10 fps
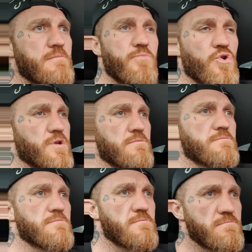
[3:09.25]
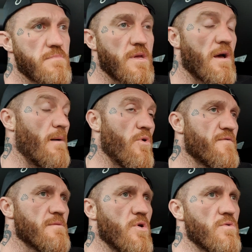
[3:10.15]
Buzzing. You know, I'm
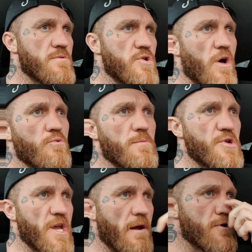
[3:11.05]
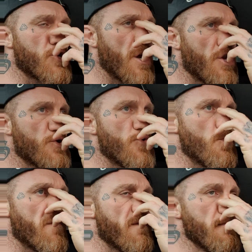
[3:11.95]
over the moon. You know, I'm going to be sharing a changing room
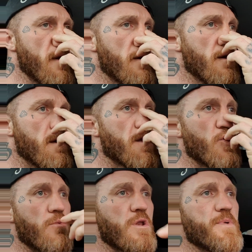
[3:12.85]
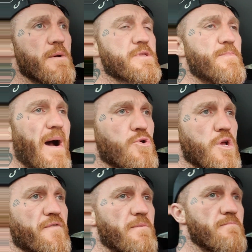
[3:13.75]
with him. You know, I'm going to be able to bounce
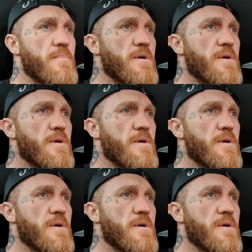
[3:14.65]
off him.